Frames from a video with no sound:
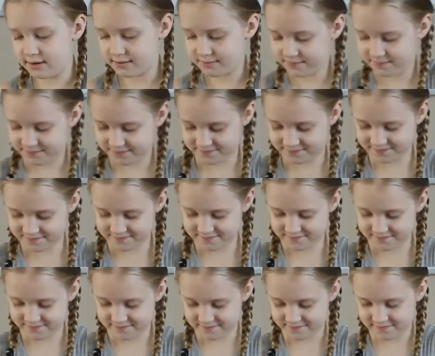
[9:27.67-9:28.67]

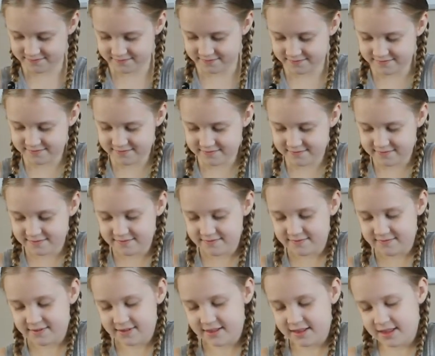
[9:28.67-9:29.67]

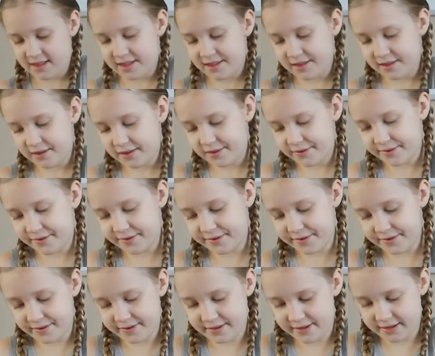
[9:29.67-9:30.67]

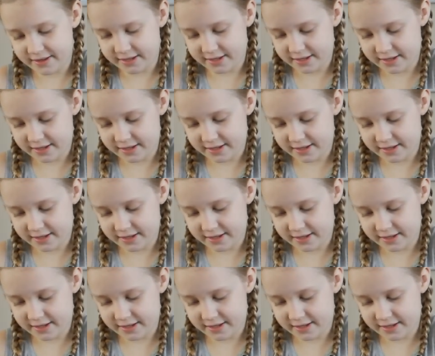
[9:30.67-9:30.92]
[no speech]